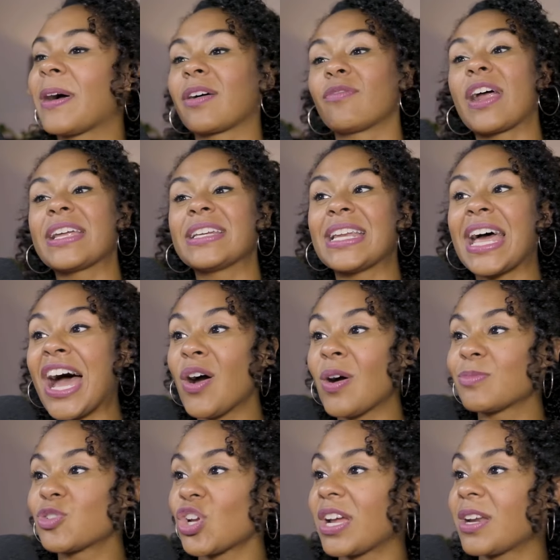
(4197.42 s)
god! Right now,
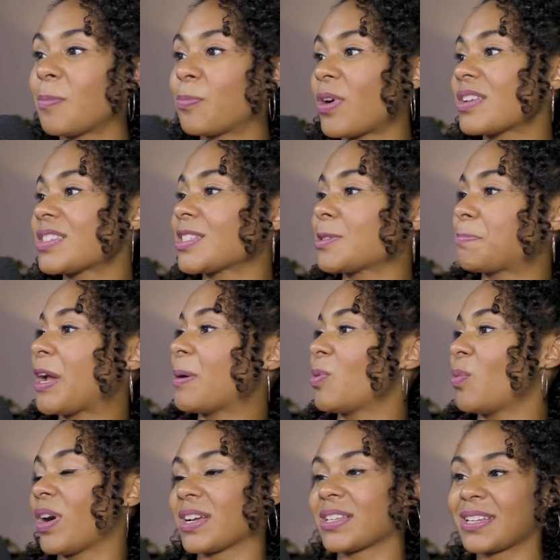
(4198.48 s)
I'm trying to process
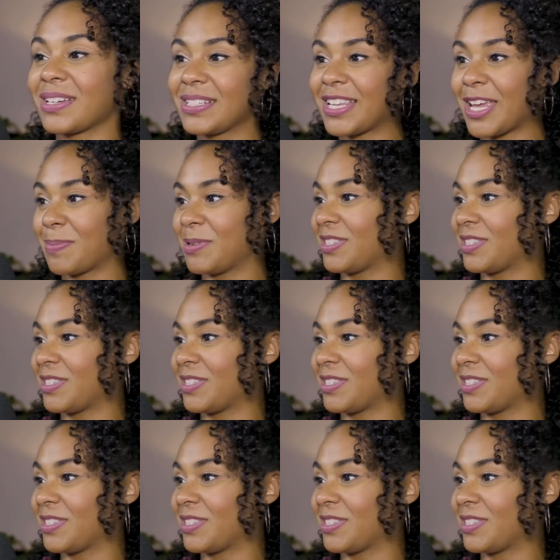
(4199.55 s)
paperwork. It's going to take me